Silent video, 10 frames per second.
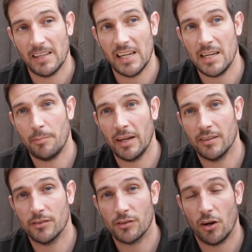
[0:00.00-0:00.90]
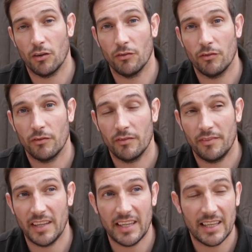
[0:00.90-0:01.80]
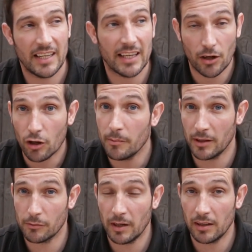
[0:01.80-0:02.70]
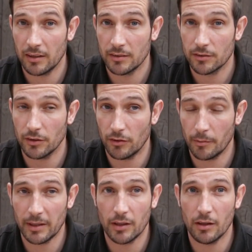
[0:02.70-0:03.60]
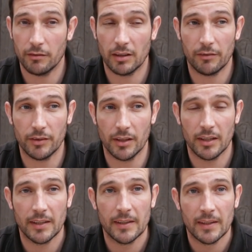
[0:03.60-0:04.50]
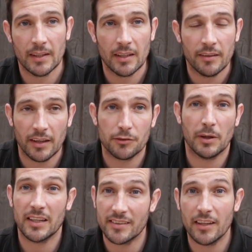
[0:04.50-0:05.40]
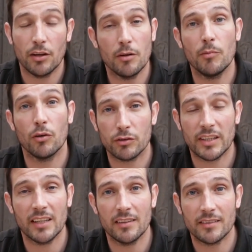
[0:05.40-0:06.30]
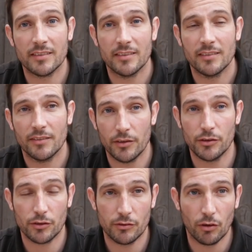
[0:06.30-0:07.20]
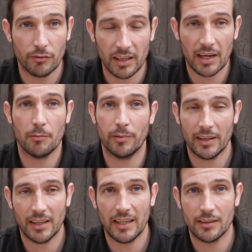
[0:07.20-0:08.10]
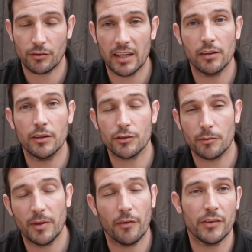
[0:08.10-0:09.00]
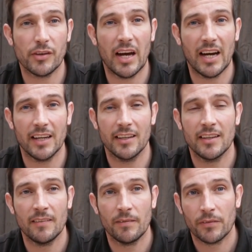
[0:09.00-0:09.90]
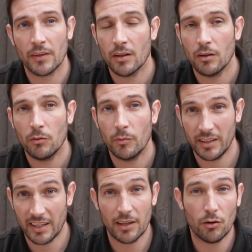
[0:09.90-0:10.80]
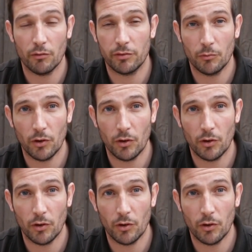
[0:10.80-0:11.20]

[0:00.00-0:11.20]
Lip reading: it depends on the economy as well. So you've got to be careful, haven't you? That's why I say learn more skills. then just don't rely on bricklaying. Try and learn something on the side. When you get home from